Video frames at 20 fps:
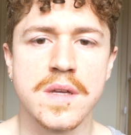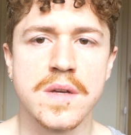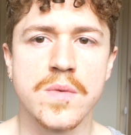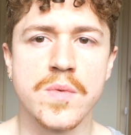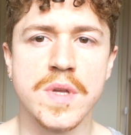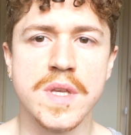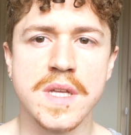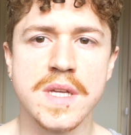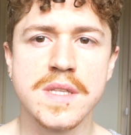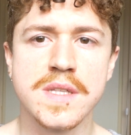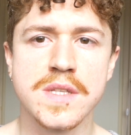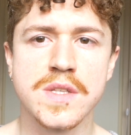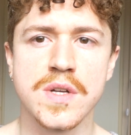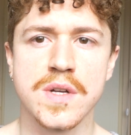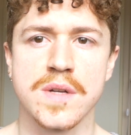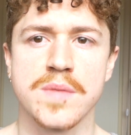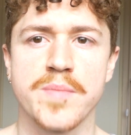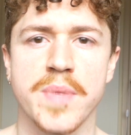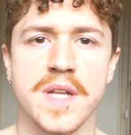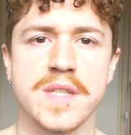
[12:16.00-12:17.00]
we need to
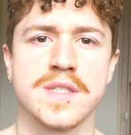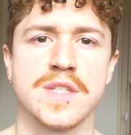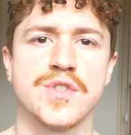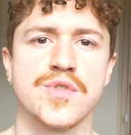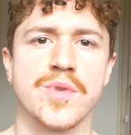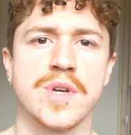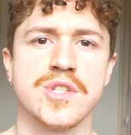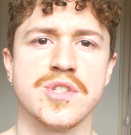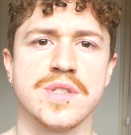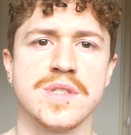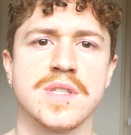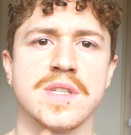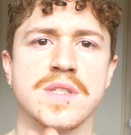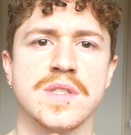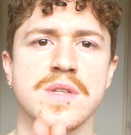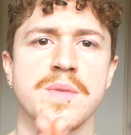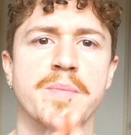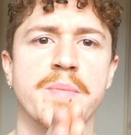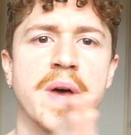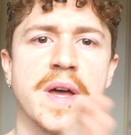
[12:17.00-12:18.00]
turn bad situations
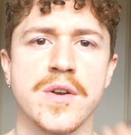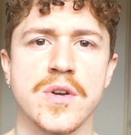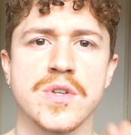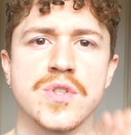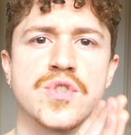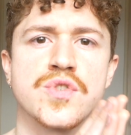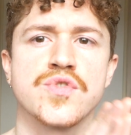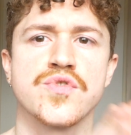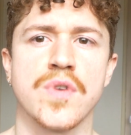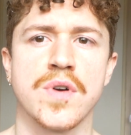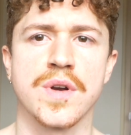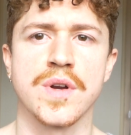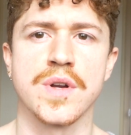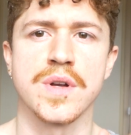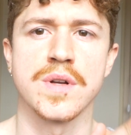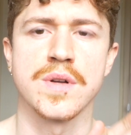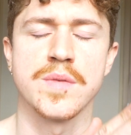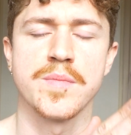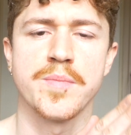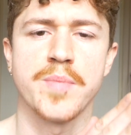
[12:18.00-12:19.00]
into better,
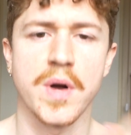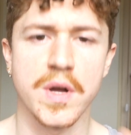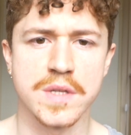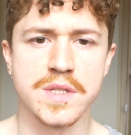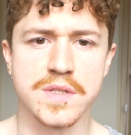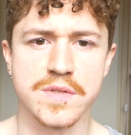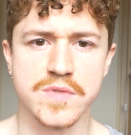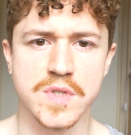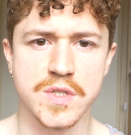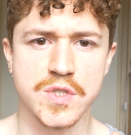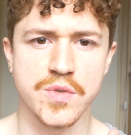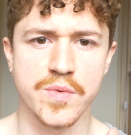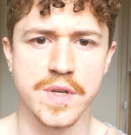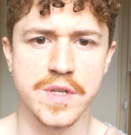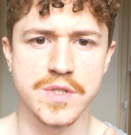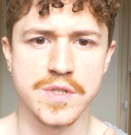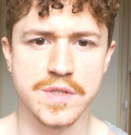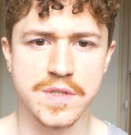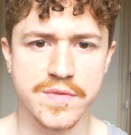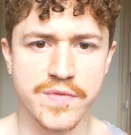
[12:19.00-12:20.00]
stronger, positive
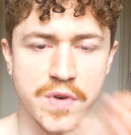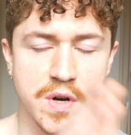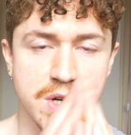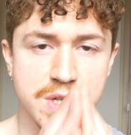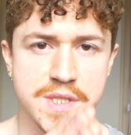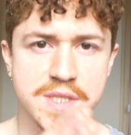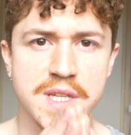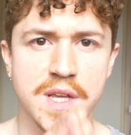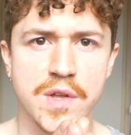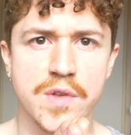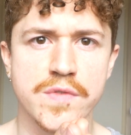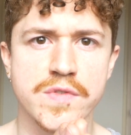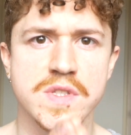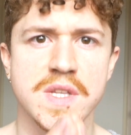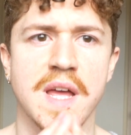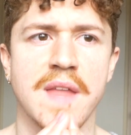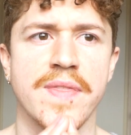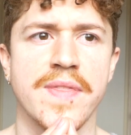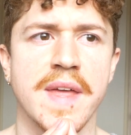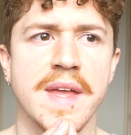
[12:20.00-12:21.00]
situations for ourselves
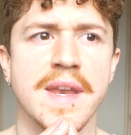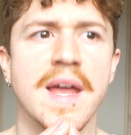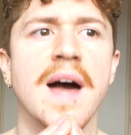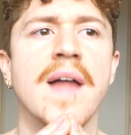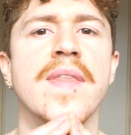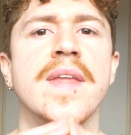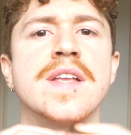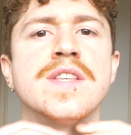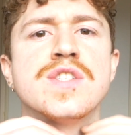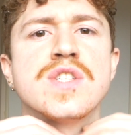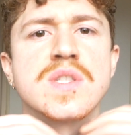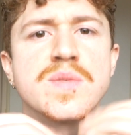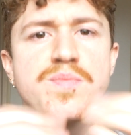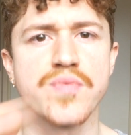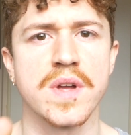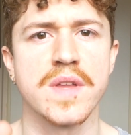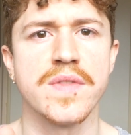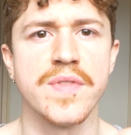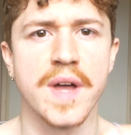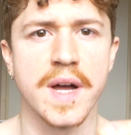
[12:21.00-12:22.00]
and then and then
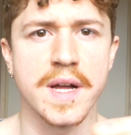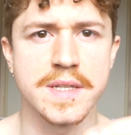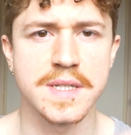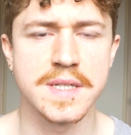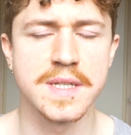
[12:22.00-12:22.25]
spread that.